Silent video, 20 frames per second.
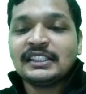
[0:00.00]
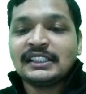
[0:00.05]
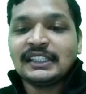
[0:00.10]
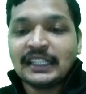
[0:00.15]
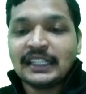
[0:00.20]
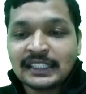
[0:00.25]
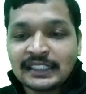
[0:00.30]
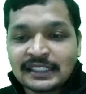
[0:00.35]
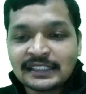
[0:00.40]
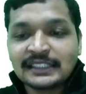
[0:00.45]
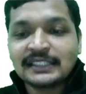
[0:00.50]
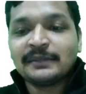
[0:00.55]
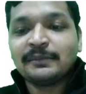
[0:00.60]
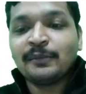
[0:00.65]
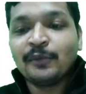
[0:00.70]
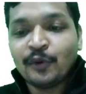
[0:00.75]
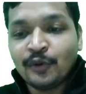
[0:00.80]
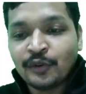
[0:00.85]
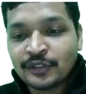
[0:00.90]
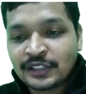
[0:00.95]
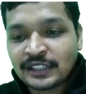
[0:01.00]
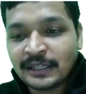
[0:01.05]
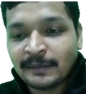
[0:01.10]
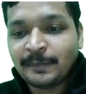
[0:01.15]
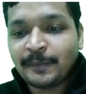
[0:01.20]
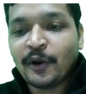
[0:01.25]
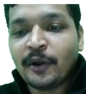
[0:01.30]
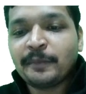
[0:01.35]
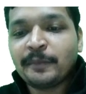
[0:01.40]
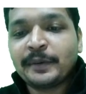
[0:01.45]
That is the most
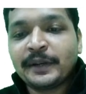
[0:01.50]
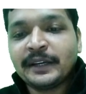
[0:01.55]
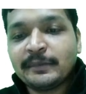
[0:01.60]
appropriate